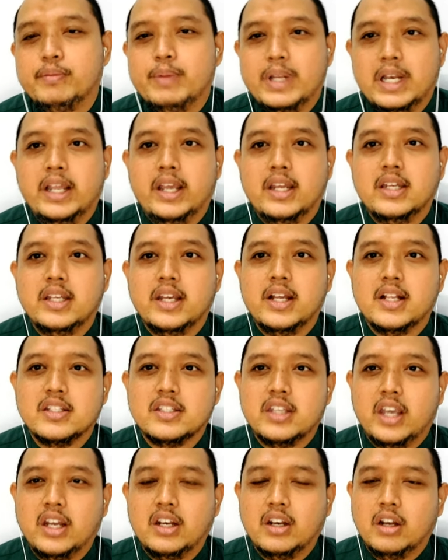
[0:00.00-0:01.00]
for the
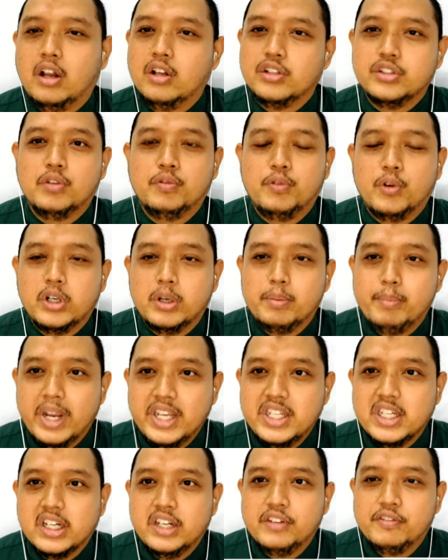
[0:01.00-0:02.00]
millennials and also for
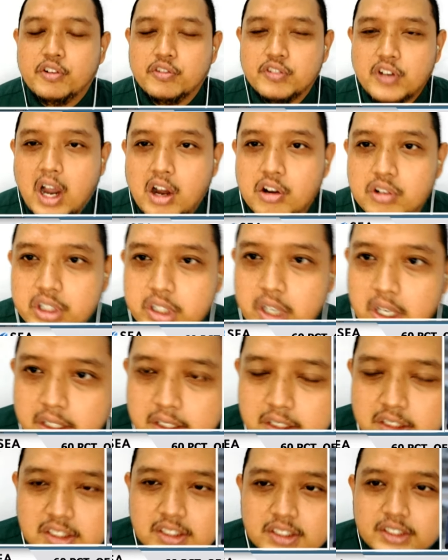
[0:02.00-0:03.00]
the majority of our
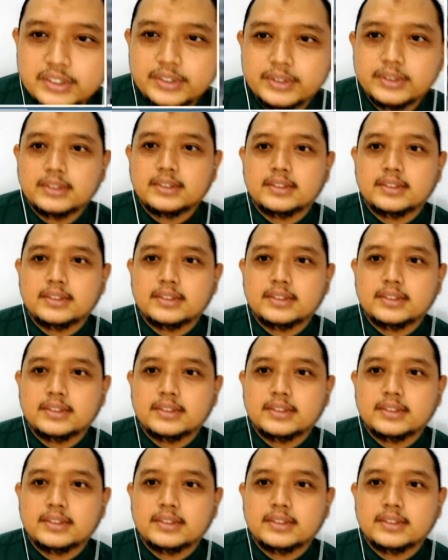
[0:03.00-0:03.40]
donors.